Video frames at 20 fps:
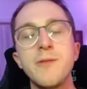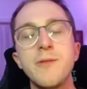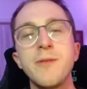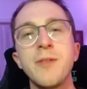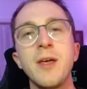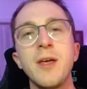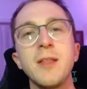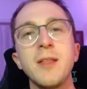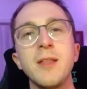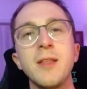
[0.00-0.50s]

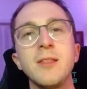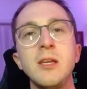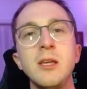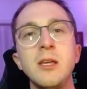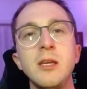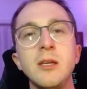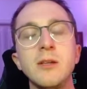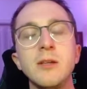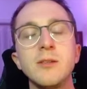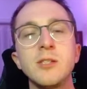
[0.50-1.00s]
that
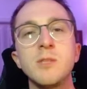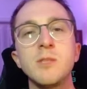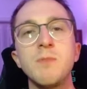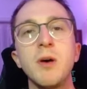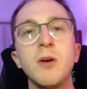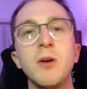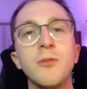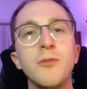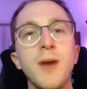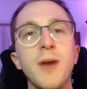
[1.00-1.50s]
the spell
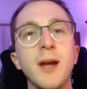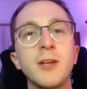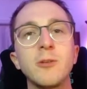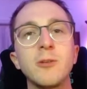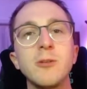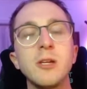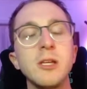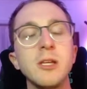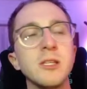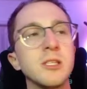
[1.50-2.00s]

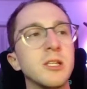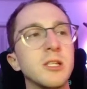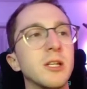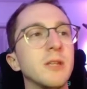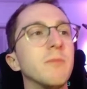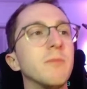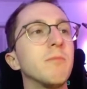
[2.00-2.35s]
factory is gonna